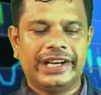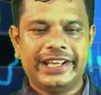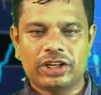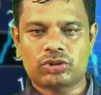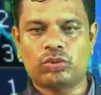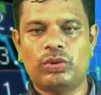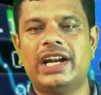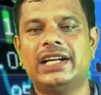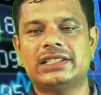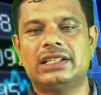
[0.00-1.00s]
Dear
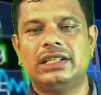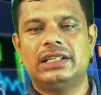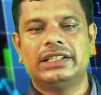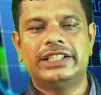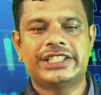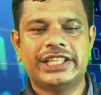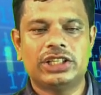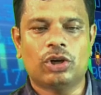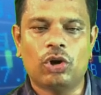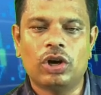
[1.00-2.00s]
students, this
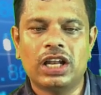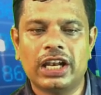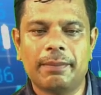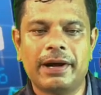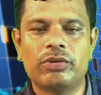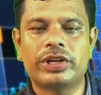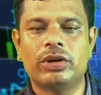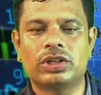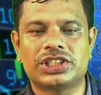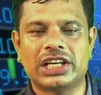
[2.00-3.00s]
is all about
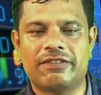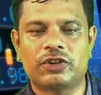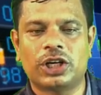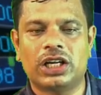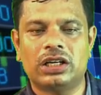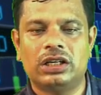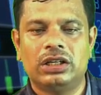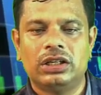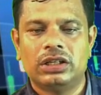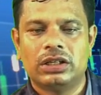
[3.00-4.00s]
your chapter
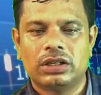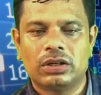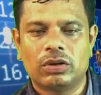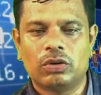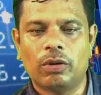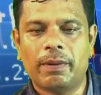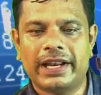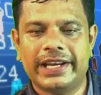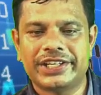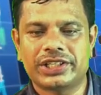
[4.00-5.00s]

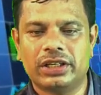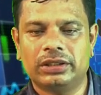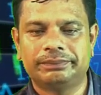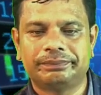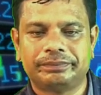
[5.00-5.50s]
globalization